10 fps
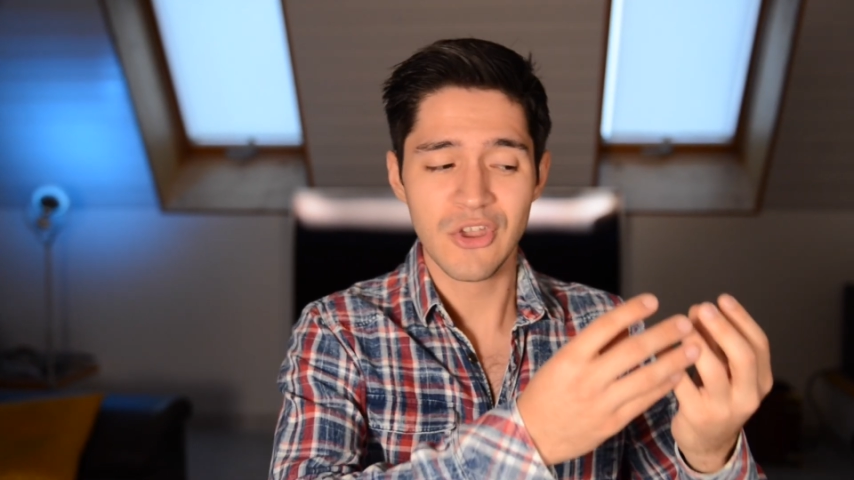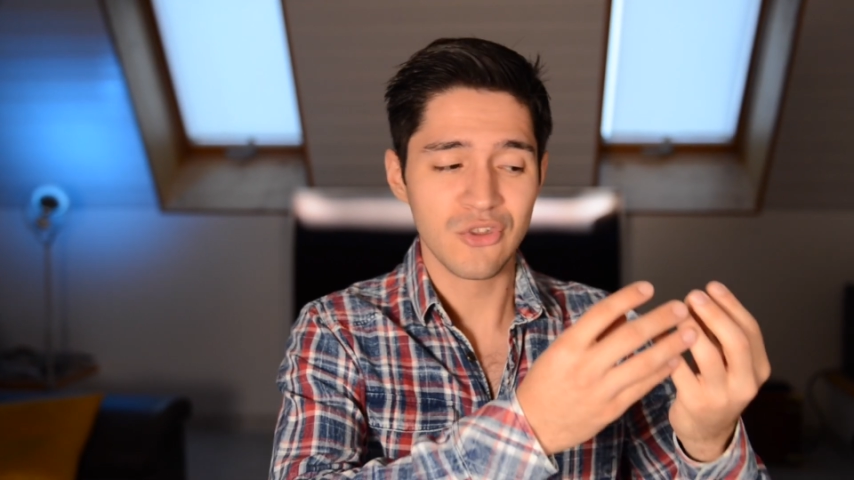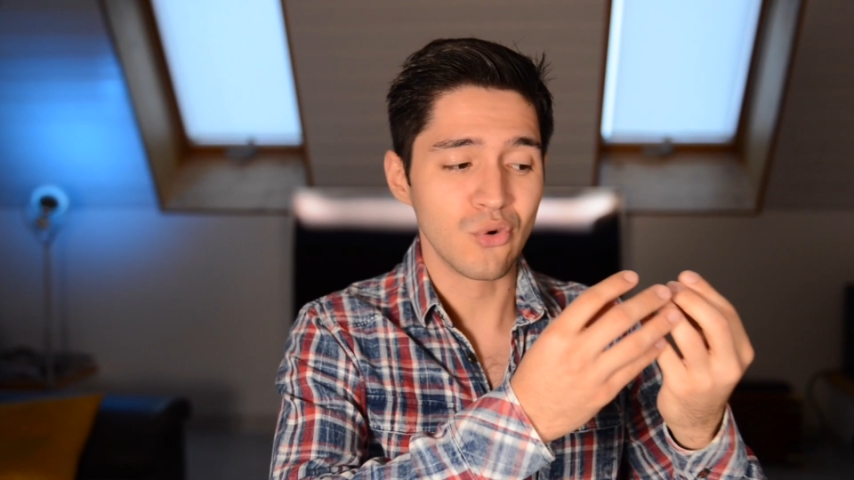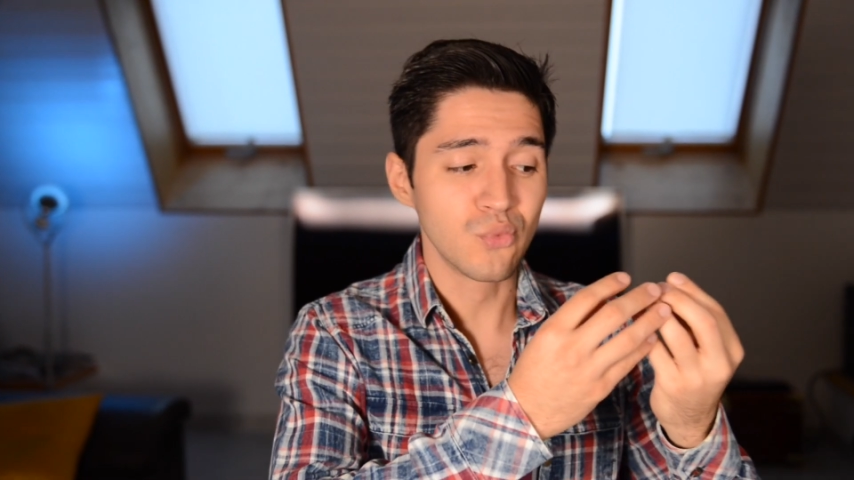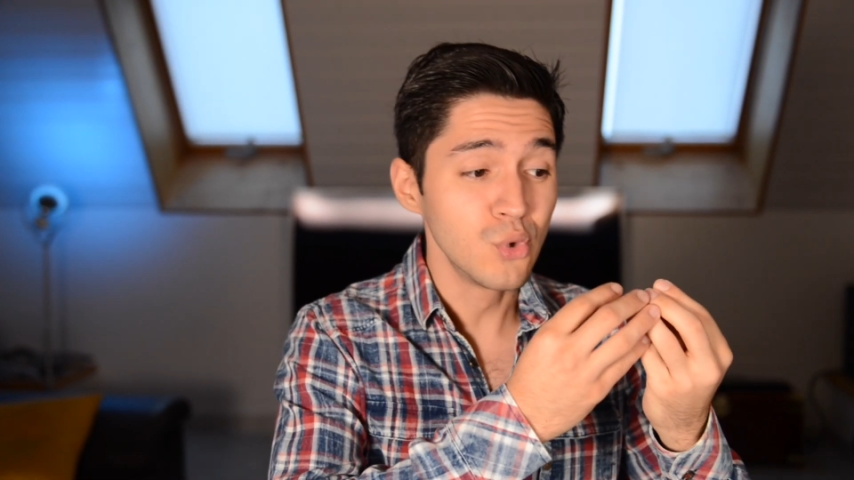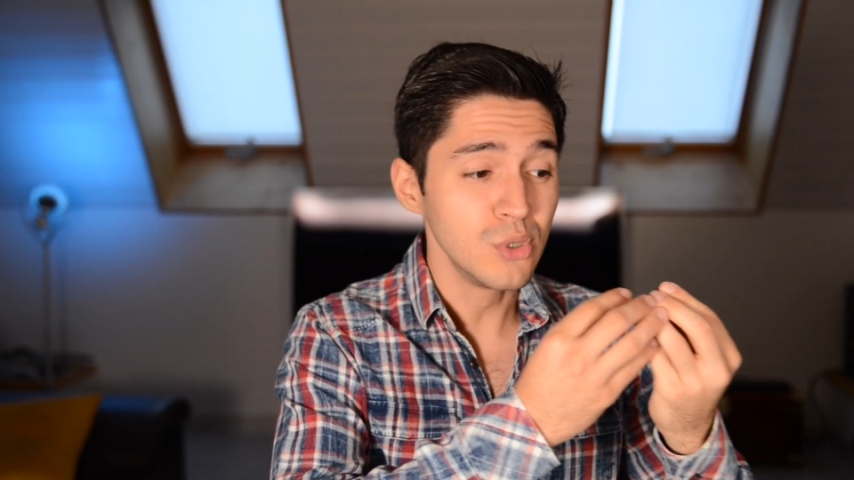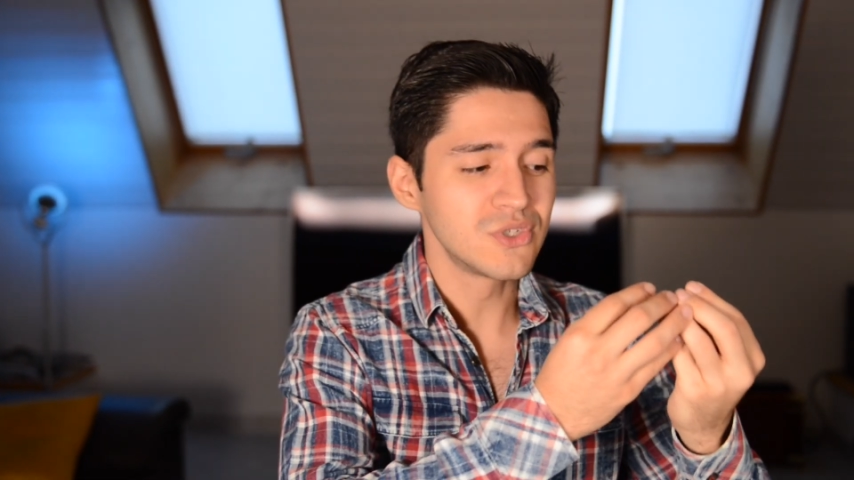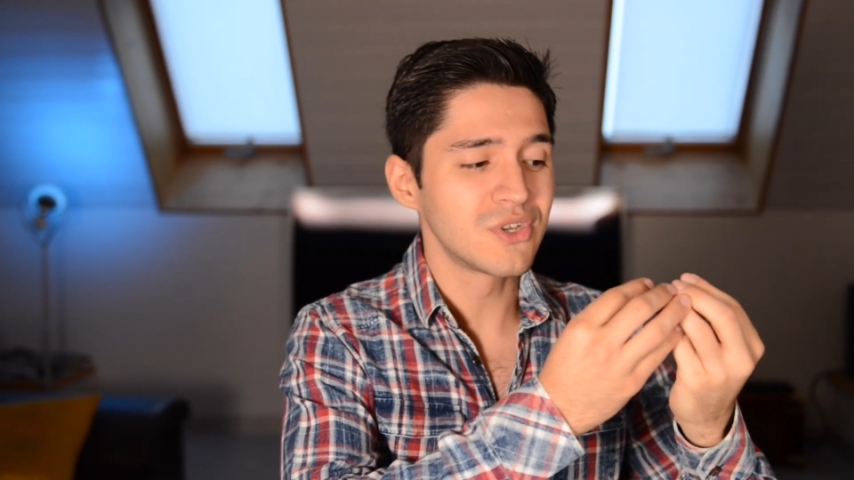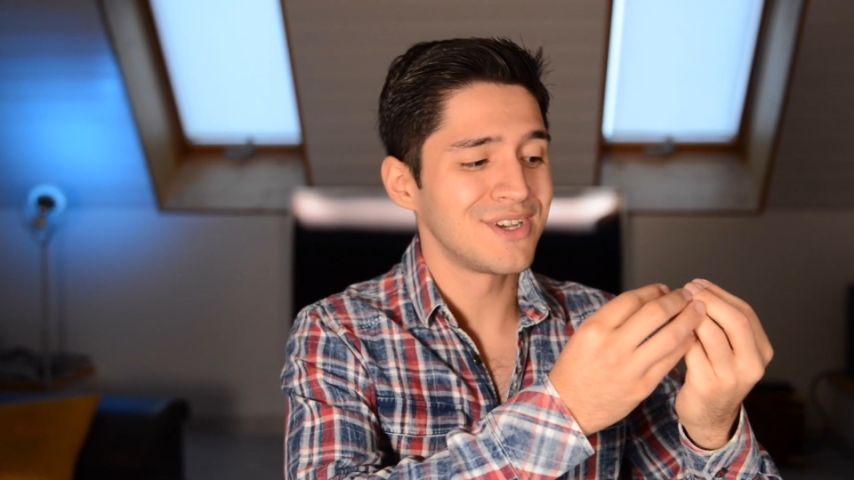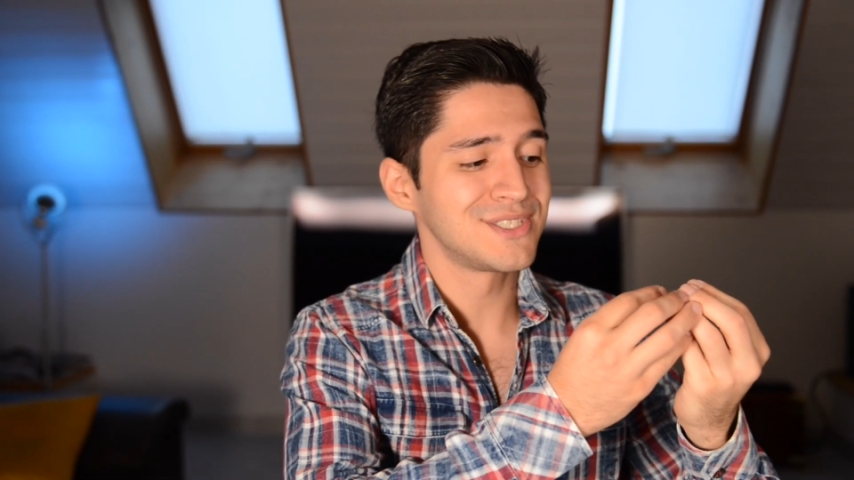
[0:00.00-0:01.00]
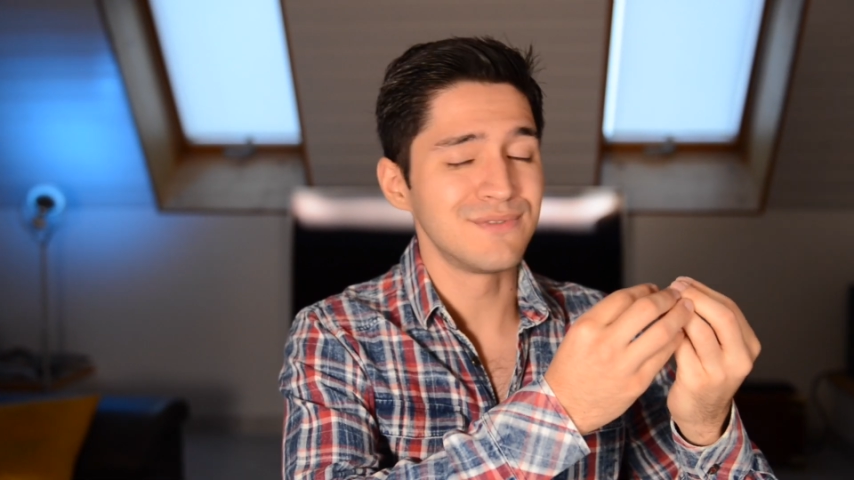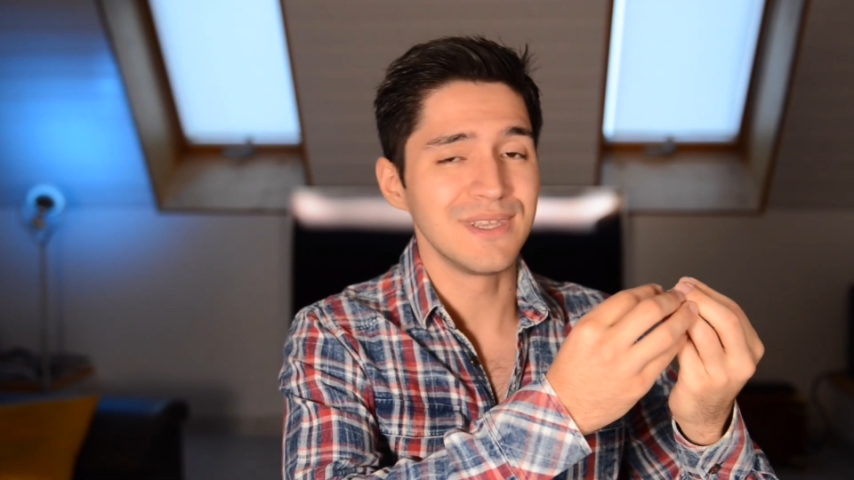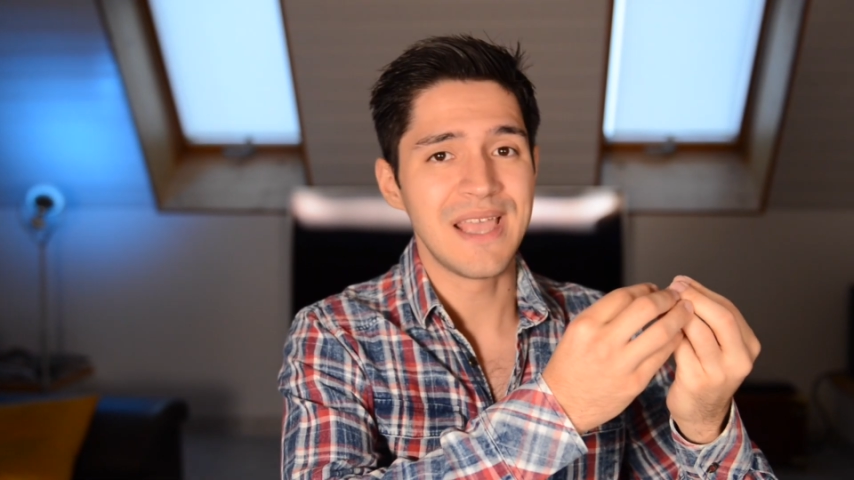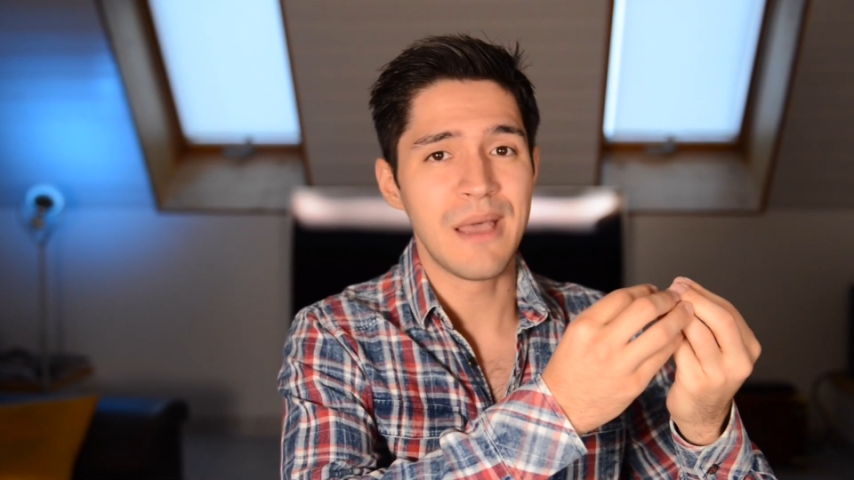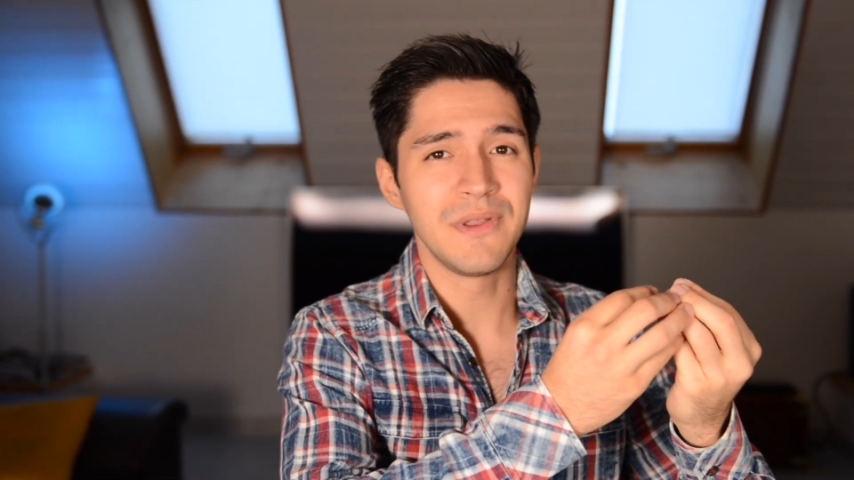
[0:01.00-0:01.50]
the root cause of
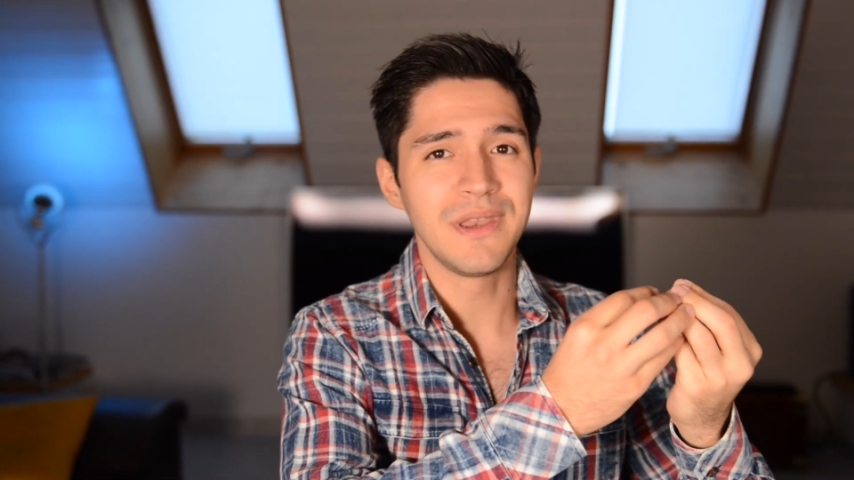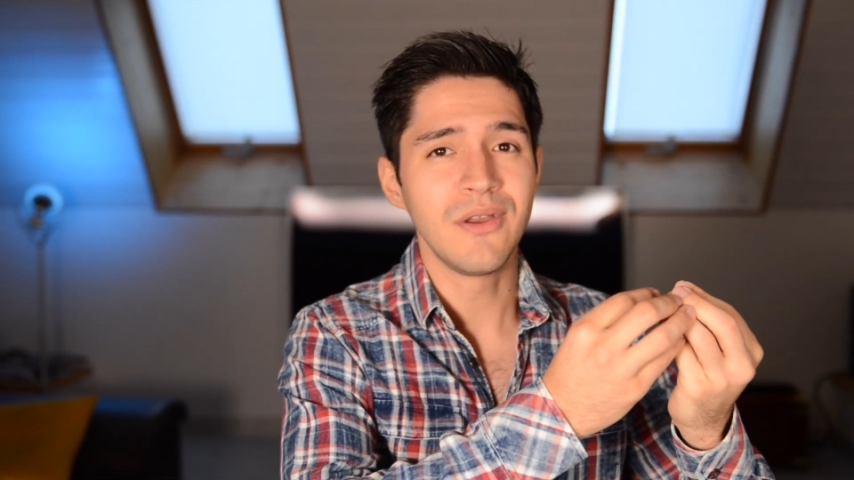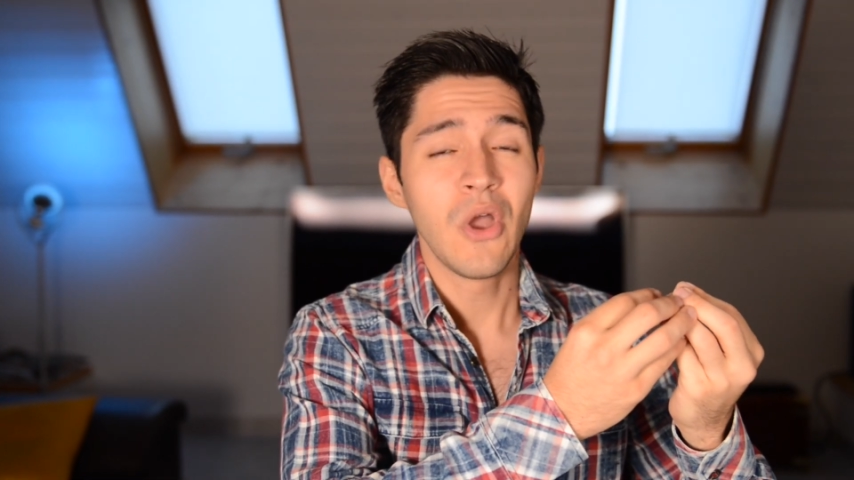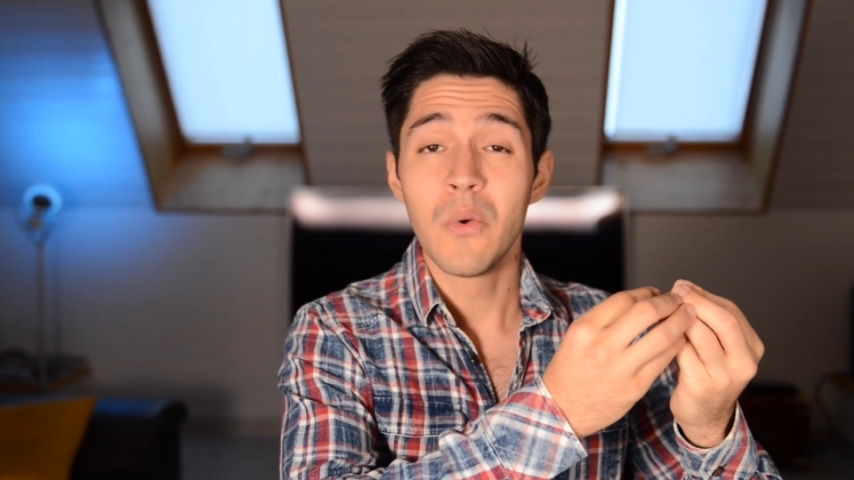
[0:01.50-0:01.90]
this happening